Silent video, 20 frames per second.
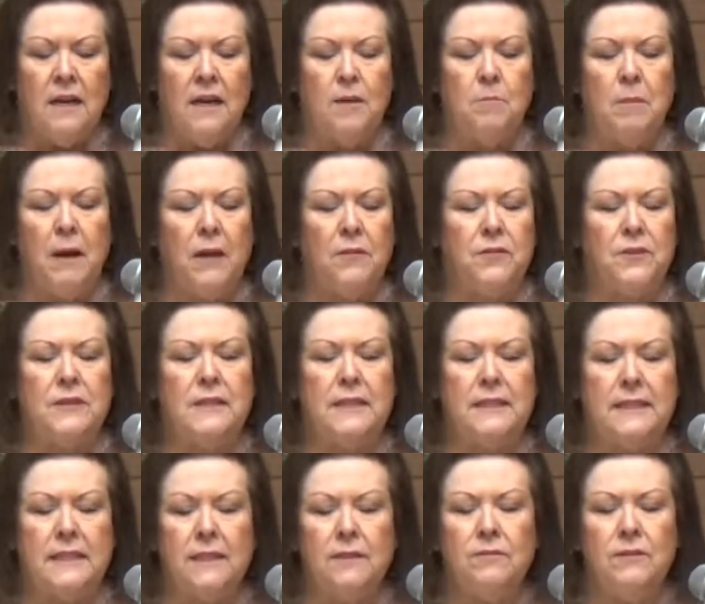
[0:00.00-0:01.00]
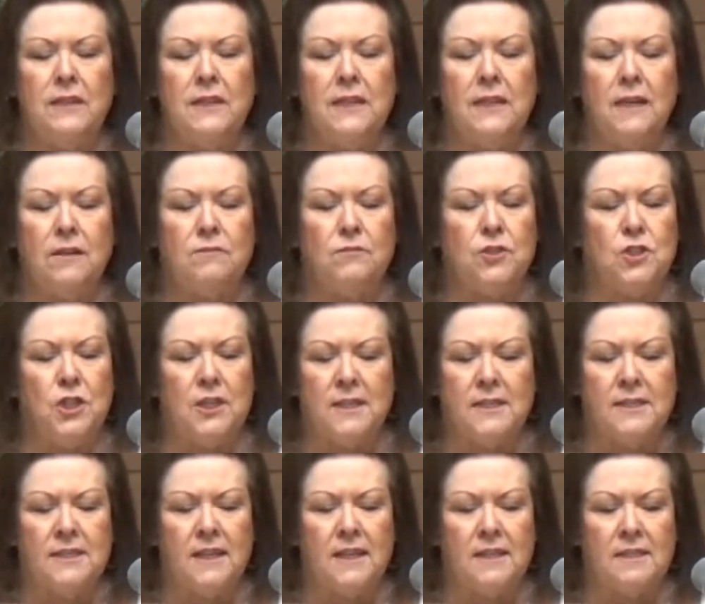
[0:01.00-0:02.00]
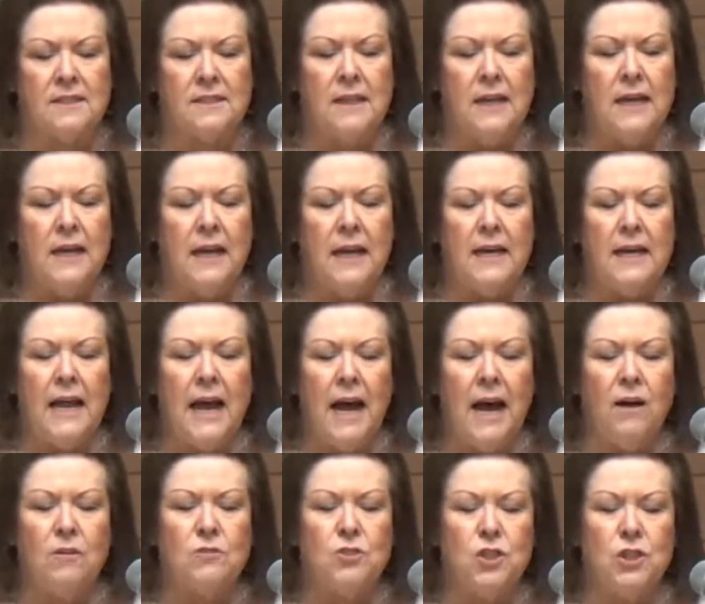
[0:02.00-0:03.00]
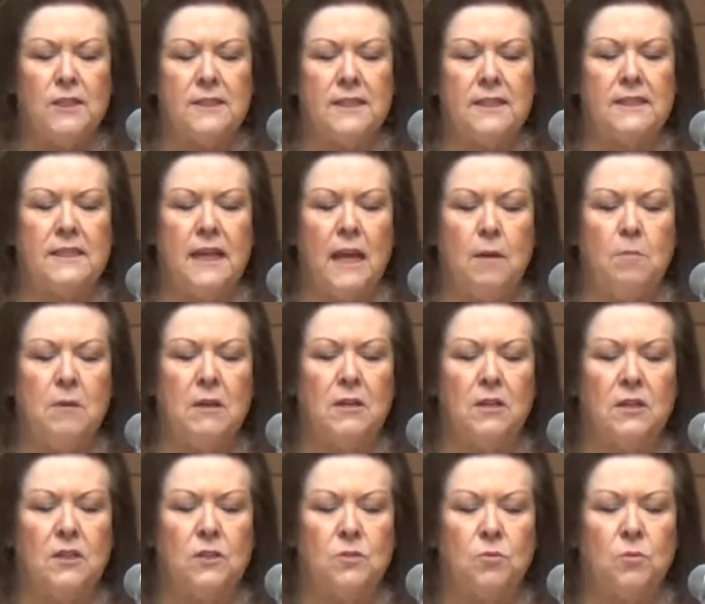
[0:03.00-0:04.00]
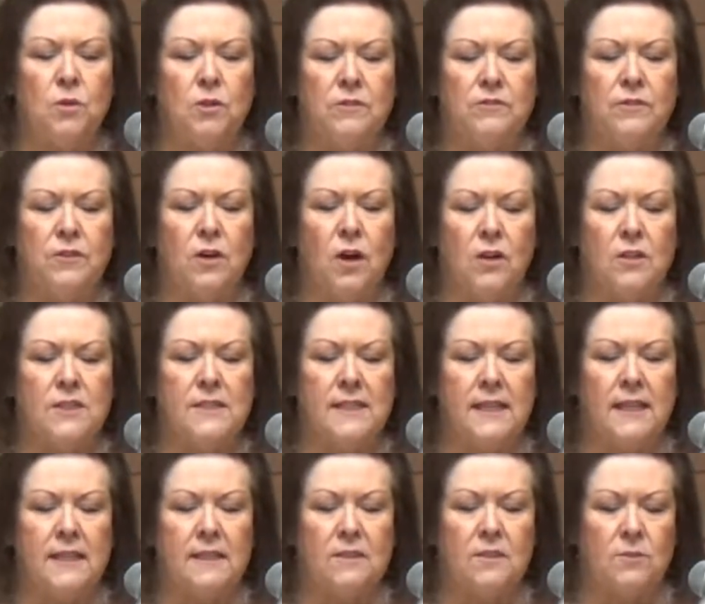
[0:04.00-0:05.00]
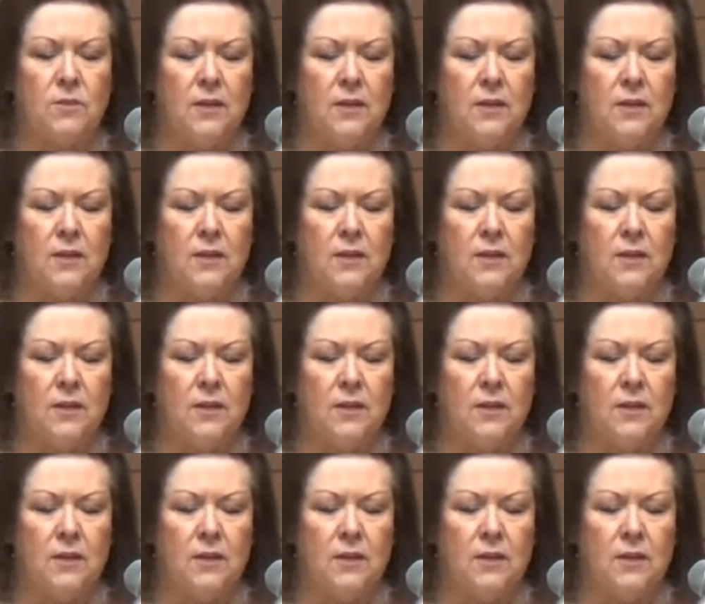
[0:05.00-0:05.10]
about the nativity of Jesus and how Jesus came into this world for our sakes,